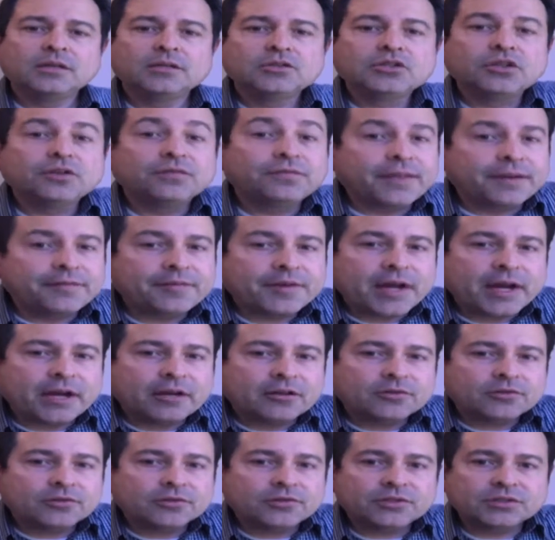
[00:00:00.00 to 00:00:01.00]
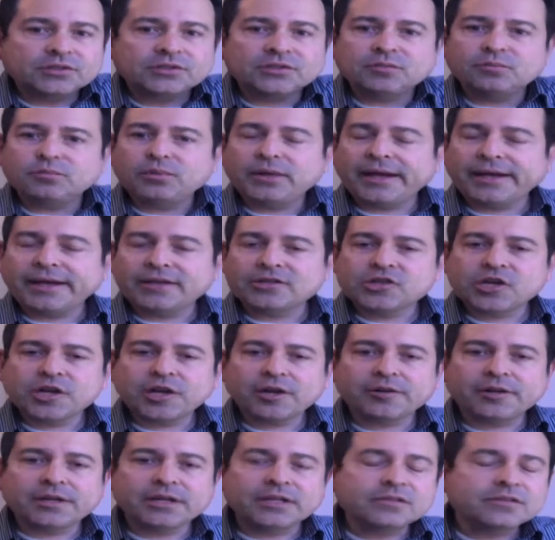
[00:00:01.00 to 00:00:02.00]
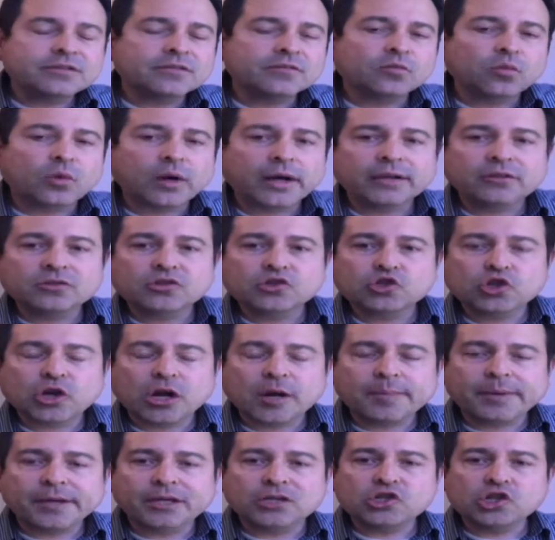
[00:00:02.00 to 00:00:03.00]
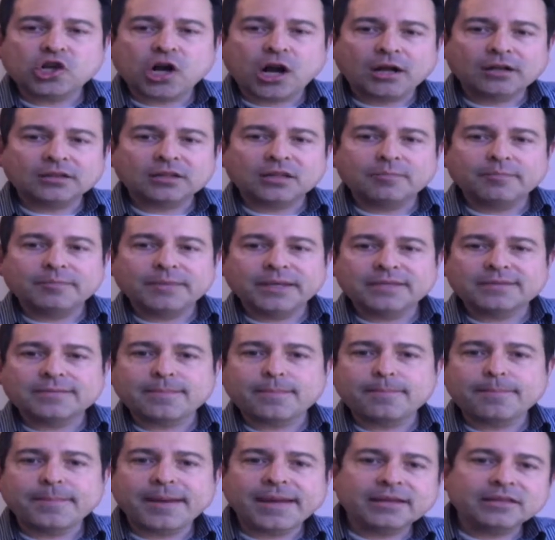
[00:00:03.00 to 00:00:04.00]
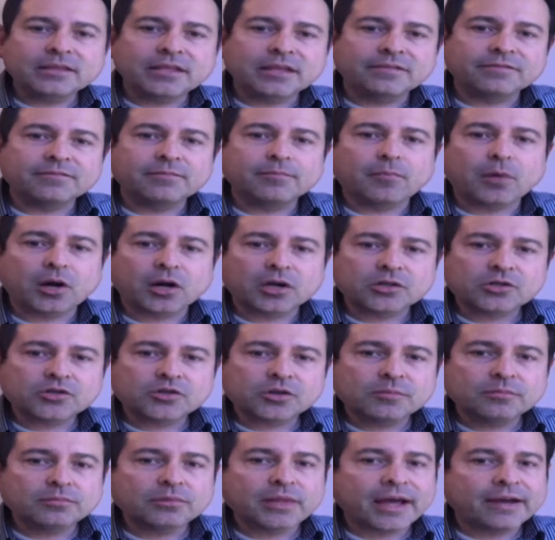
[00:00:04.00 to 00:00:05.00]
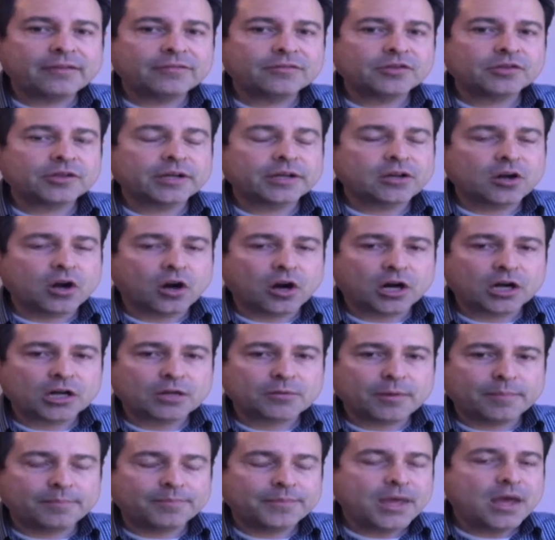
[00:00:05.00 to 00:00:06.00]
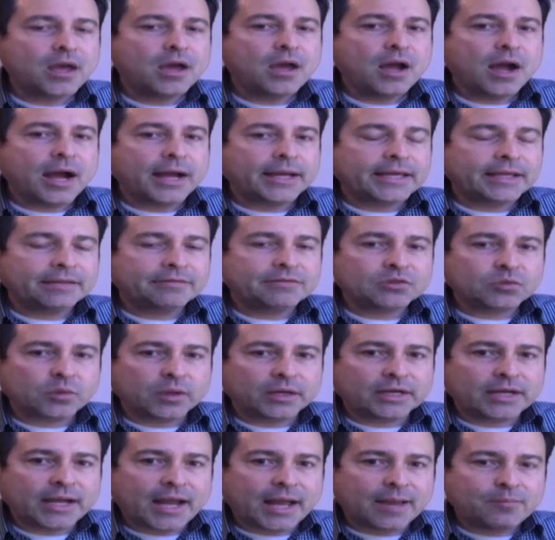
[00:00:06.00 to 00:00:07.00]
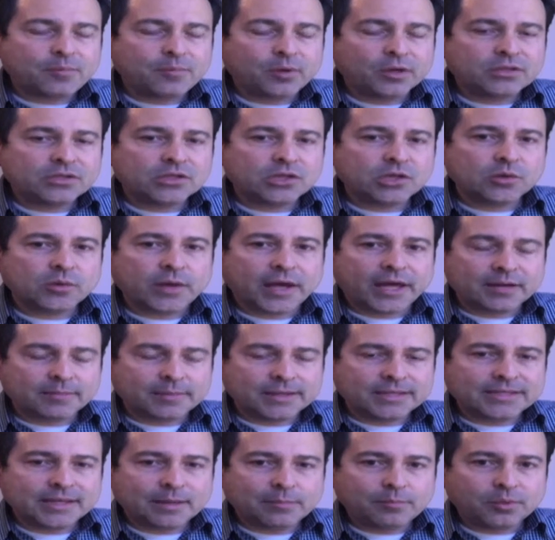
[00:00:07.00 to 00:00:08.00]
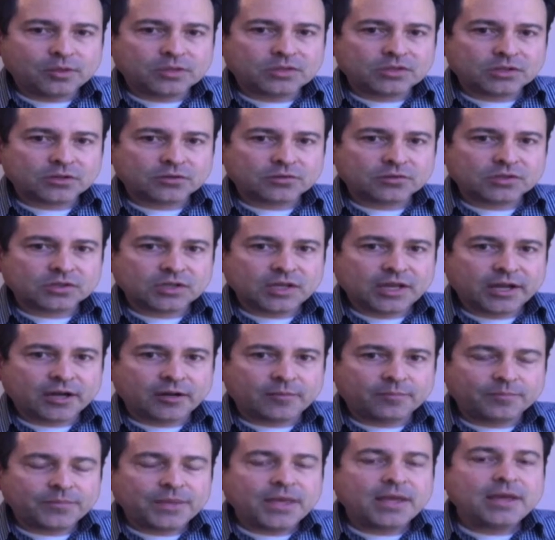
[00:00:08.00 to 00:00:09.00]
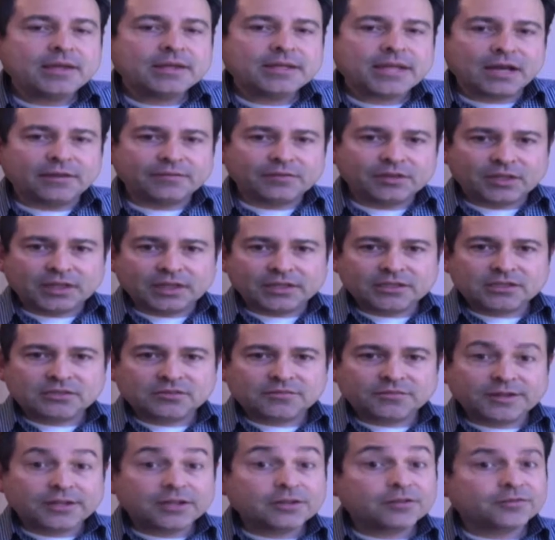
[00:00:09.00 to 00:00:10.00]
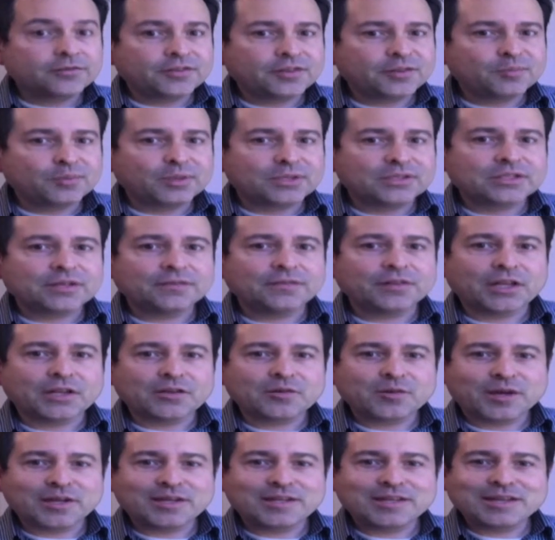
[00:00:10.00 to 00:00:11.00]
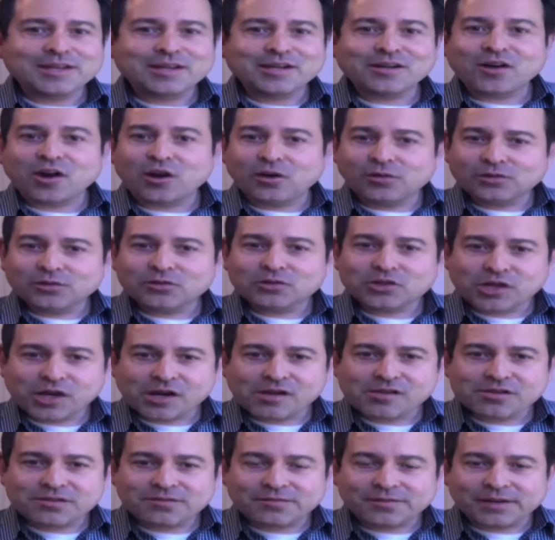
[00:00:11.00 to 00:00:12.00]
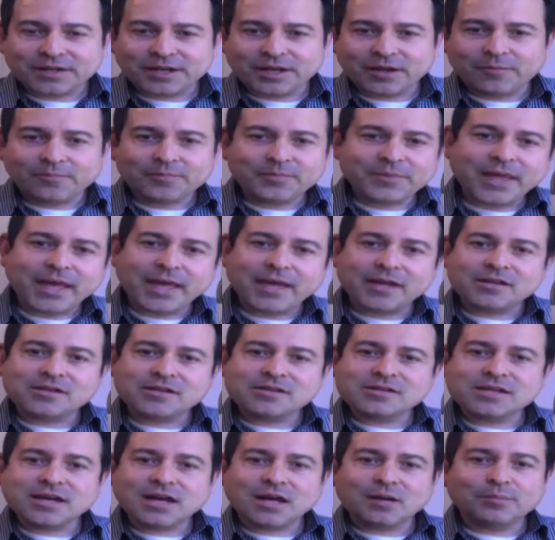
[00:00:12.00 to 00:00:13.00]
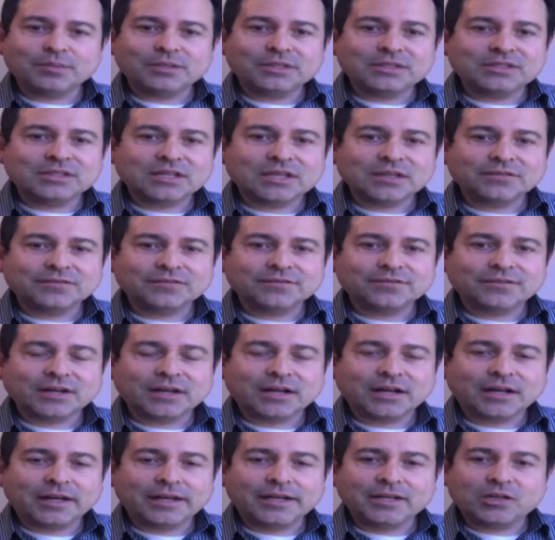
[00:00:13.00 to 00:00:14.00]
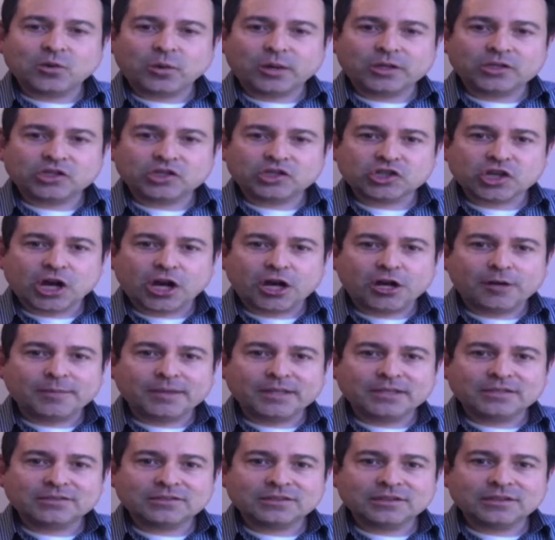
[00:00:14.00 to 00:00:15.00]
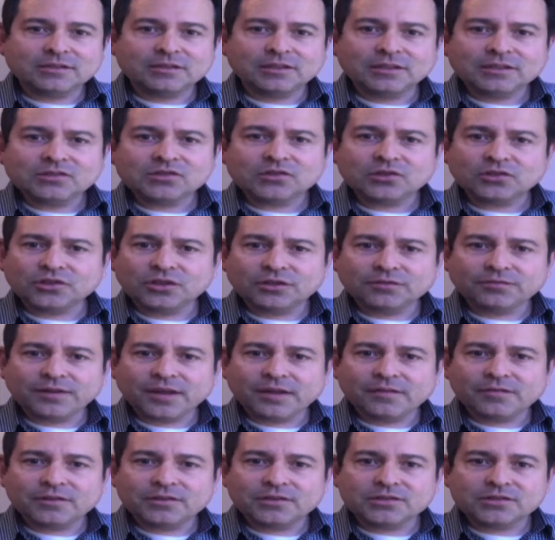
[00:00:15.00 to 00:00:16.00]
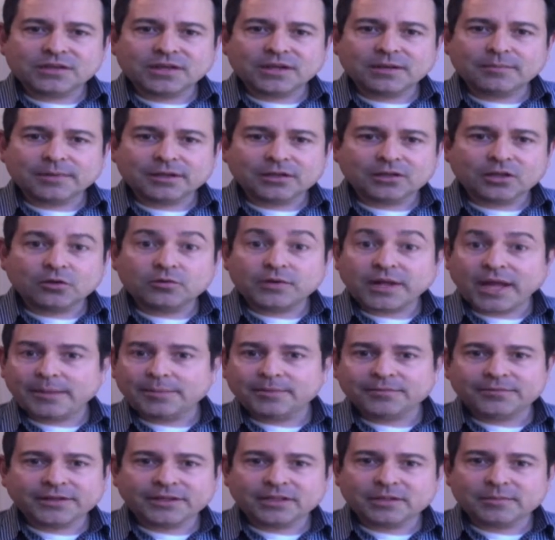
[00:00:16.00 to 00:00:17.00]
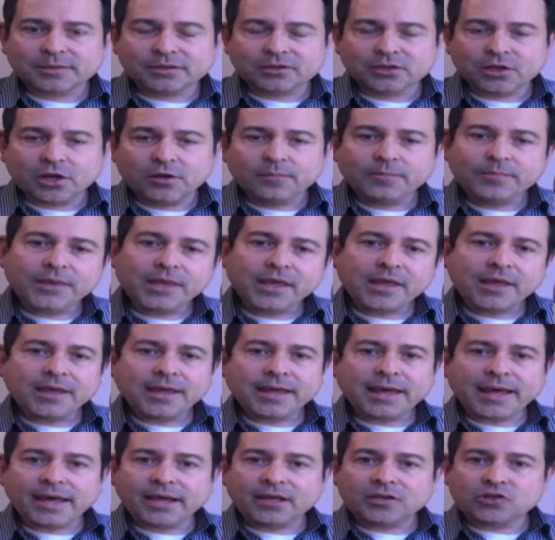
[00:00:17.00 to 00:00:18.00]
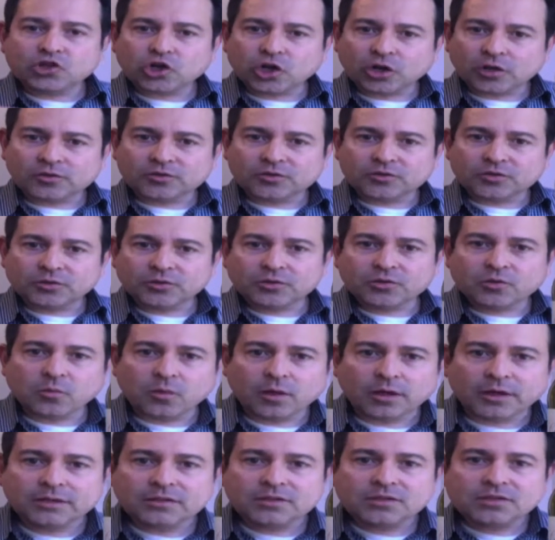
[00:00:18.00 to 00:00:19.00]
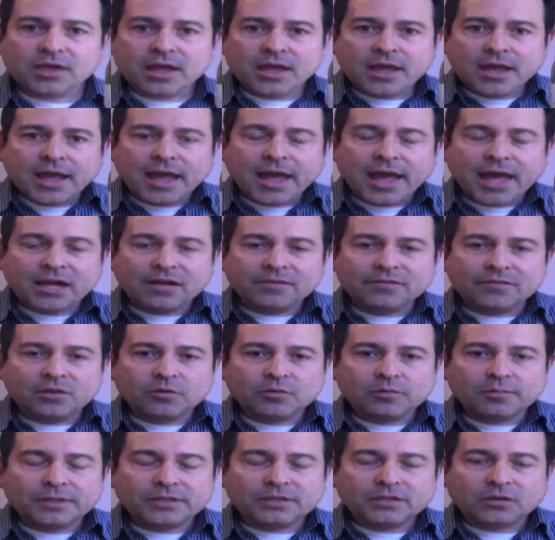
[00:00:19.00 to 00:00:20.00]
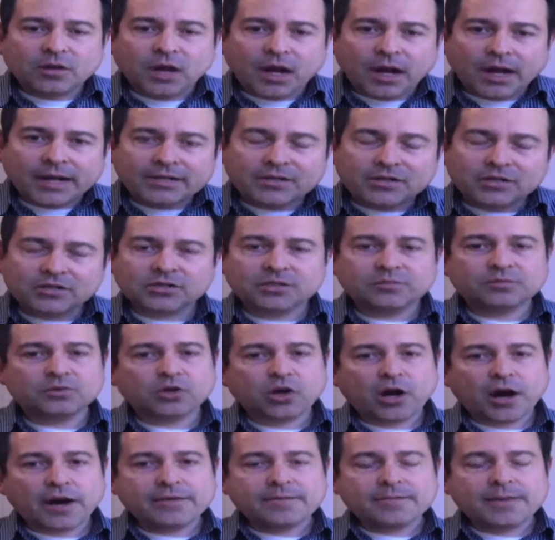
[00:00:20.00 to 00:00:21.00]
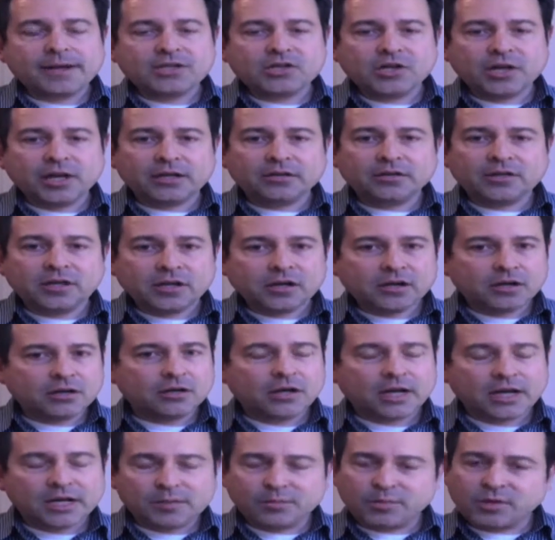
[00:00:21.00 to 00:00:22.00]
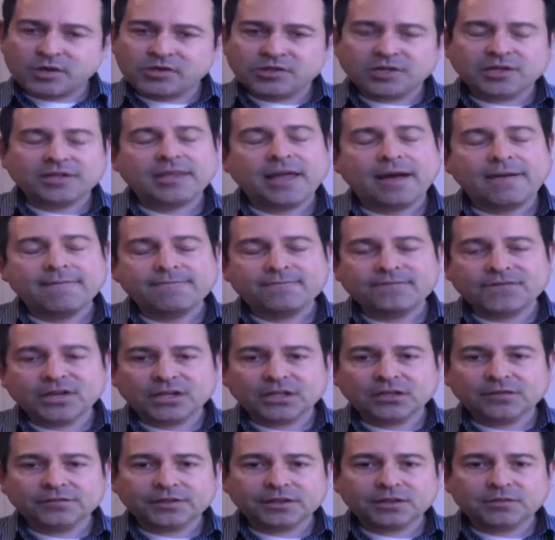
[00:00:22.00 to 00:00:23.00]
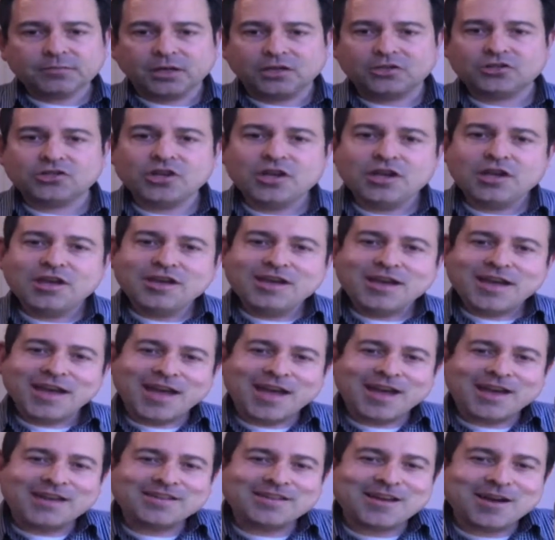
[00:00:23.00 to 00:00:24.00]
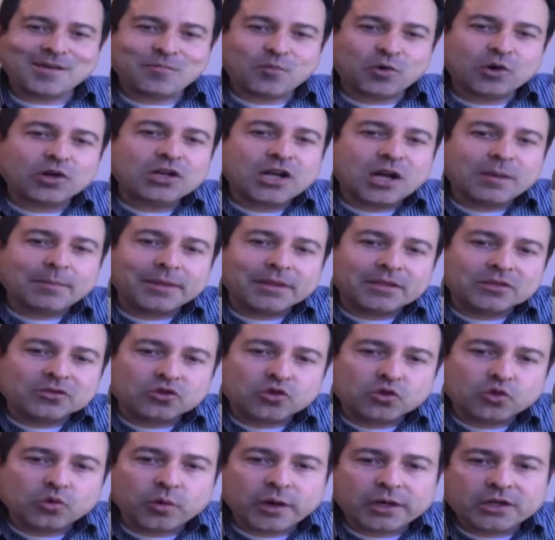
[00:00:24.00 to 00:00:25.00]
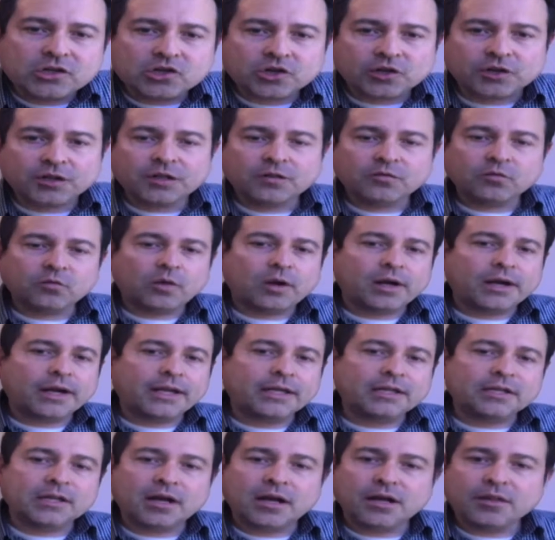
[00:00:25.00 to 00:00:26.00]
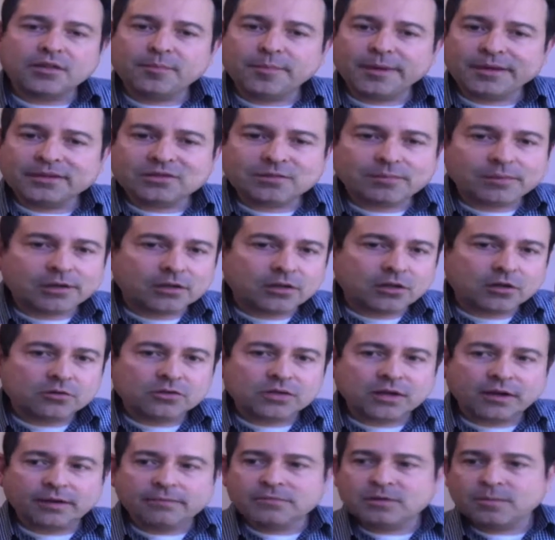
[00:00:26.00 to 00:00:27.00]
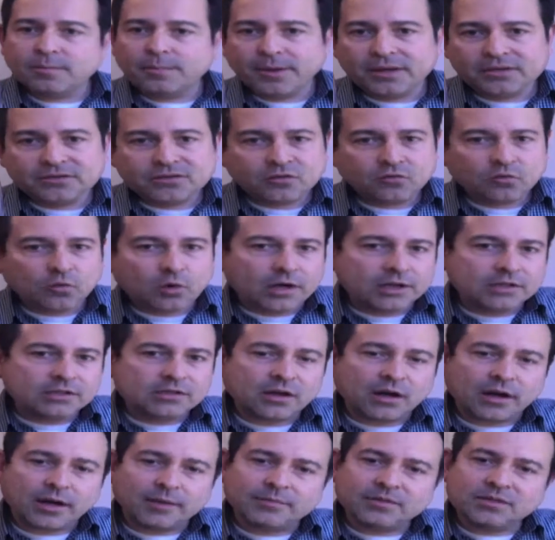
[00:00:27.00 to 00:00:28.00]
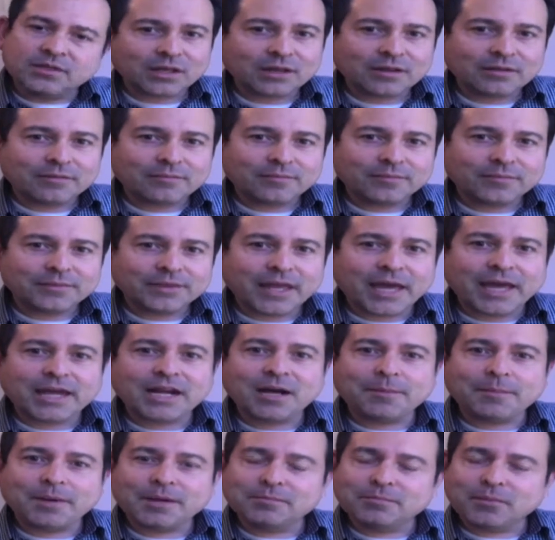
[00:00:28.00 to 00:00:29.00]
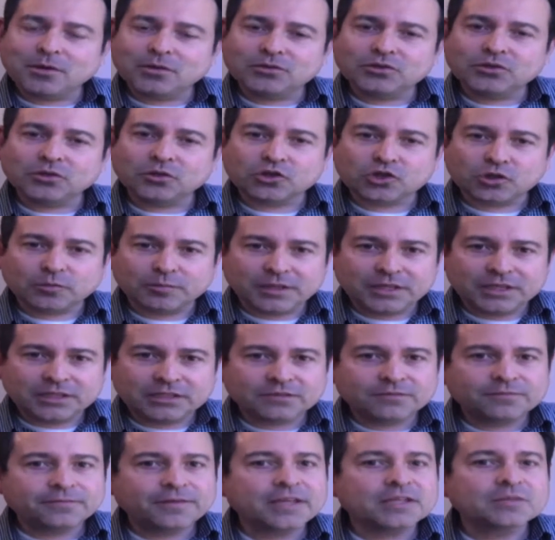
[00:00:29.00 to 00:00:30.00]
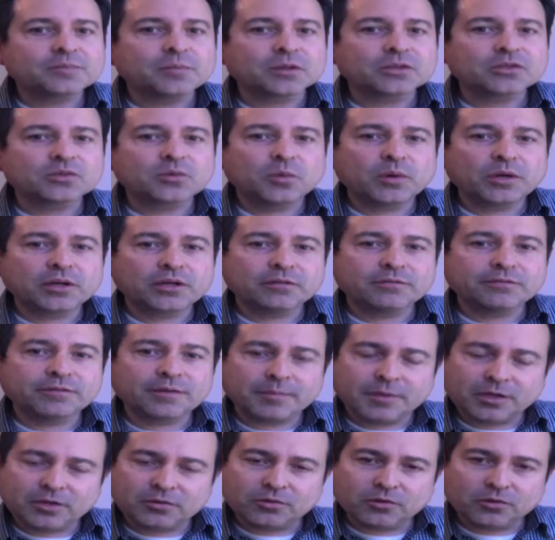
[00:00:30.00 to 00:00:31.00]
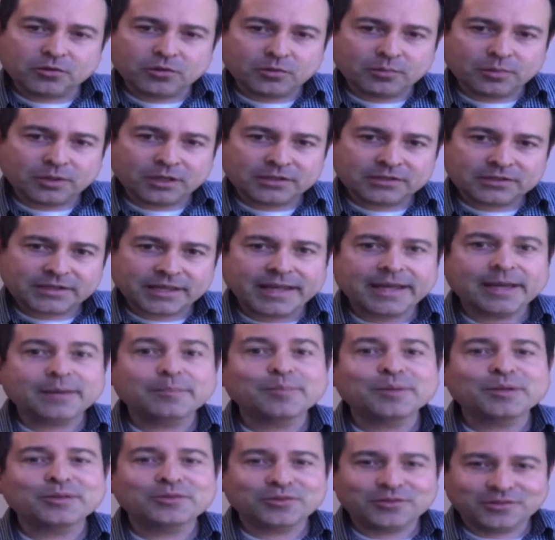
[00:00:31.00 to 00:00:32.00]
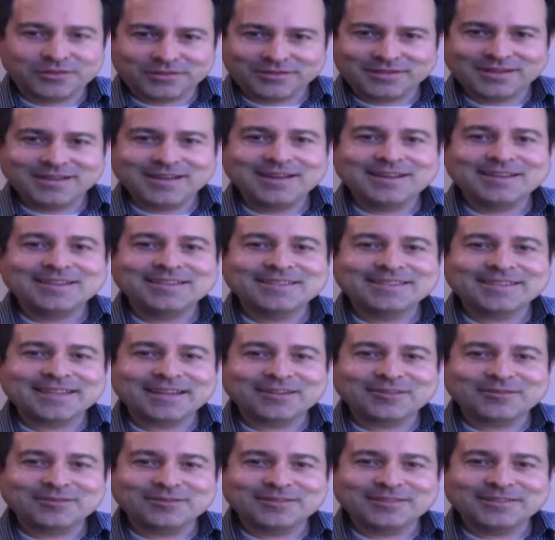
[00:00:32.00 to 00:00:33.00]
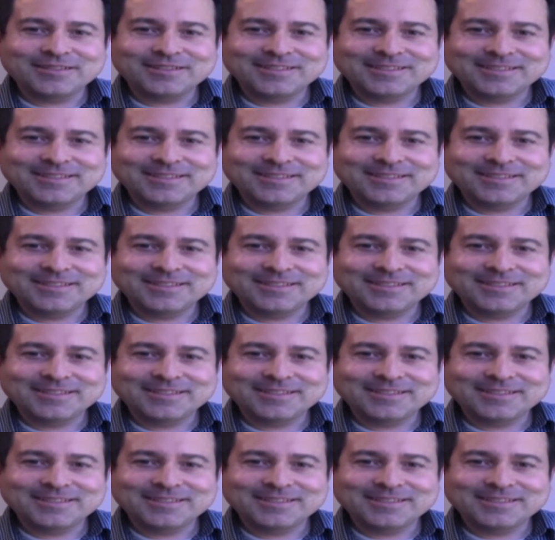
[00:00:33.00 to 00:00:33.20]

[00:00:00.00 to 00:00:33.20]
So flavor characteristics of black cherry, hint of wild strawberry, chocolate mint, bay leaf, marjoram, lavender, and cardamom. I give this wine a 9.2 out of my 10.0 scale. Now, if you like this video review, please give a like right here. Also share this video. And please give any questions, comments, and list your favorite Merlot, Napa Valley Merlot, and Charles Krug wines. And if you would be so kind to subscribe to my channel here, I'd appreciate that very, very much. And more to come on this great journey of wine, the best of Merlot times, the best of wine times. And I'm on most social medias, Facebook, Twitter, Vimeo, Google+, and Pinterest. Salut.